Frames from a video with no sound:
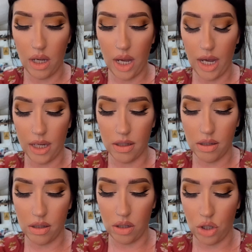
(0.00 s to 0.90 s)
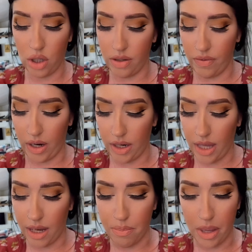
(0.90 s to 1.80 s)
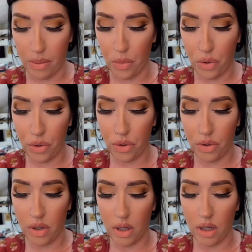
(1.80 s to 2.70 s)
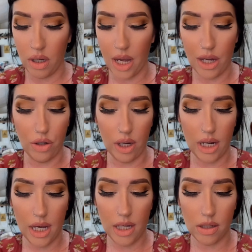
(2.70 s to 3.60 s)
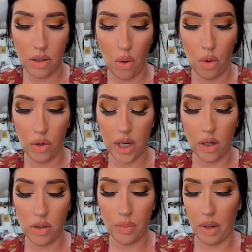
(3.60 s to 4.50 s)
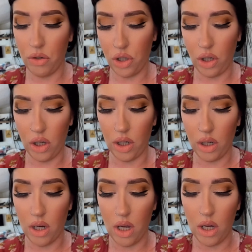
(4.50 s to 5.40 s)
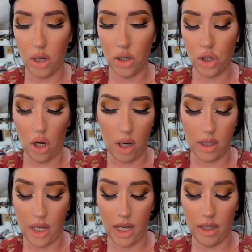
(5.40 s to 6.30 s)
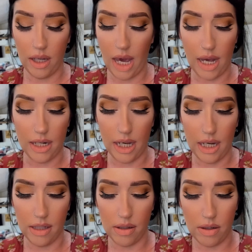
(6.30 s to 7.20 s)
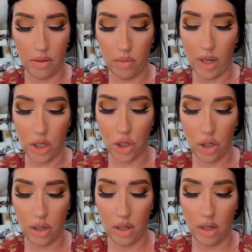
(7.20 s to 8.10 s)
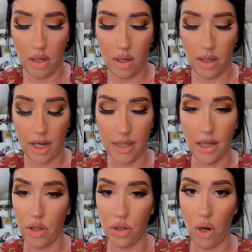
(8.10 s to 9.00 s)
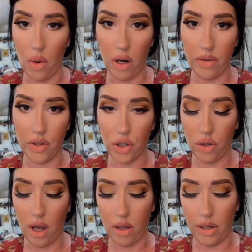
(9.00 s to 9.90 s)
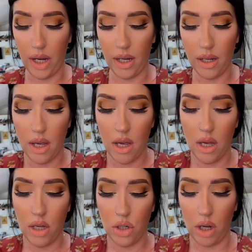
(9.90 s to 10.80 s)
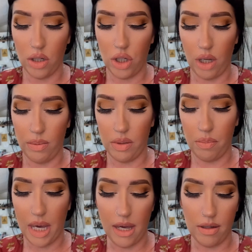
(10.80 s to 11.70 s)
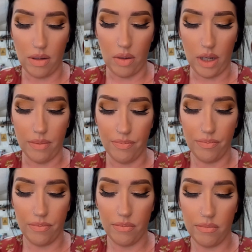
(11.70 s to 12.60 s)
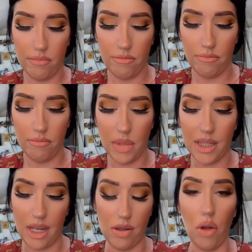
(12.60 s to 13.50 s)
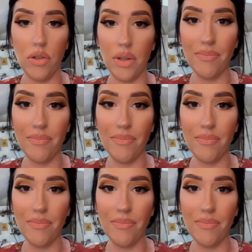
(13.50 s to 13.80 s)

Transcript: It's just very minimal ingredients: whole grain oats, brown sugar, chocolate, candies, which, like I said, there's no artificial coloring, chocolate chips, baking soda, sea salt.